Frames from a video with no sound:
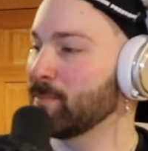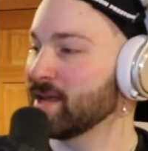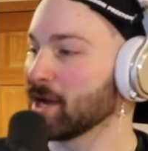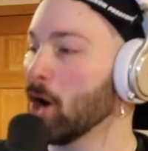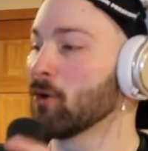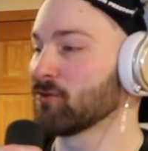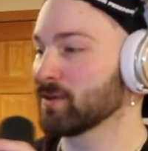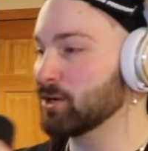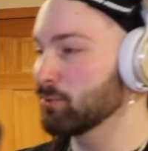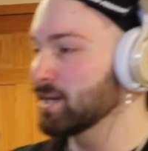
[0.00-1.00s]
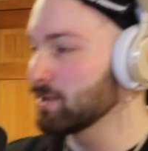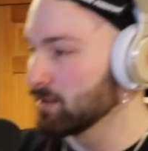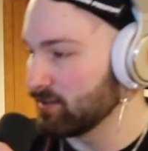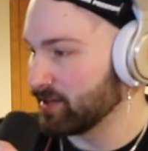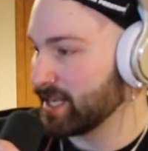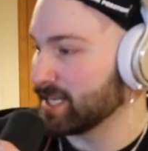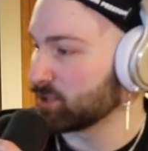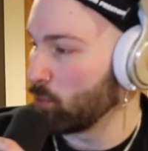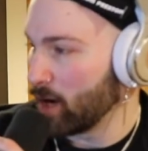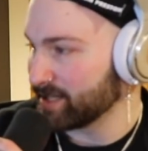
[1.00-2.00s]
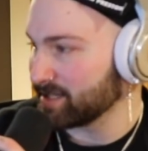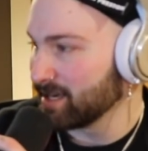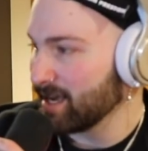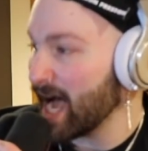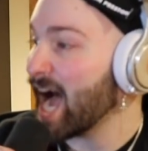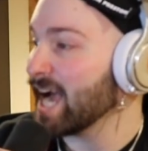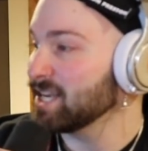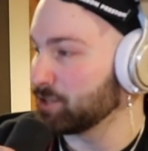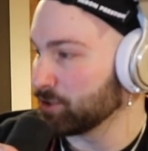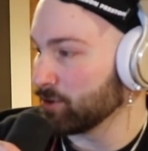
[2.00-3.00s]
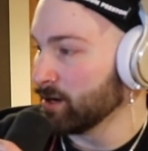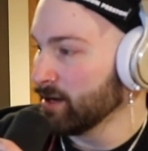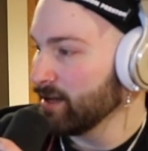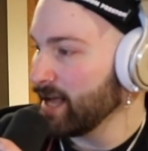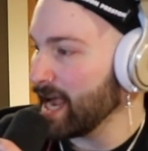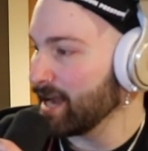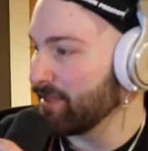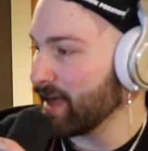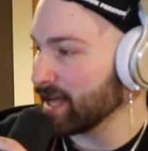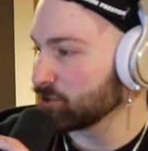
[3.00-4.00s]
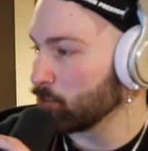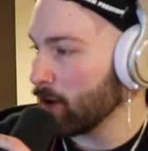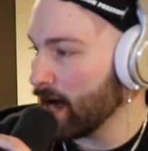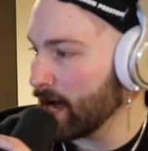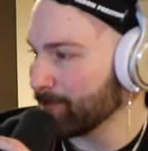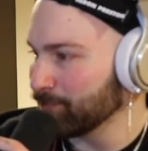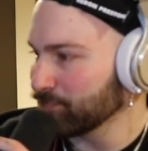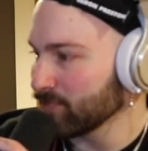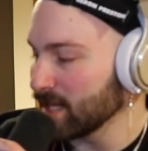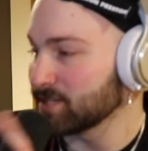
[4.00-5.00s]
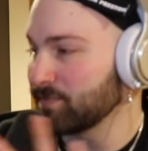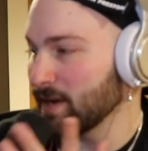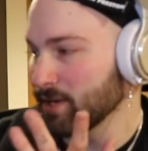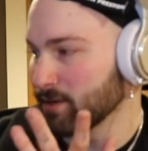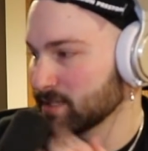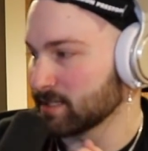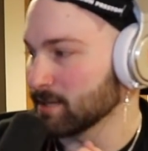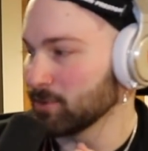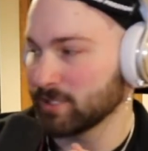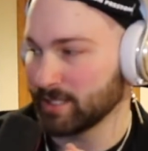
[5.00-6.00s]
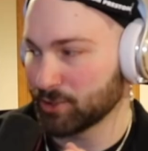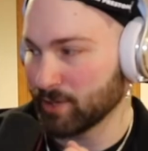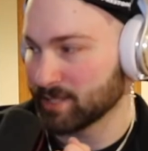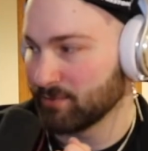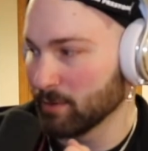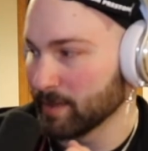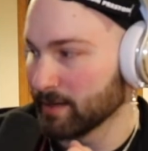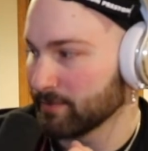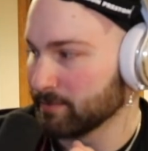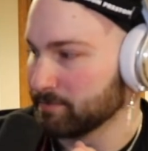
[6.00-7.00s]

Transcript: being overly critical of it is what I do, and that's why it's fair use. It's completely transformative.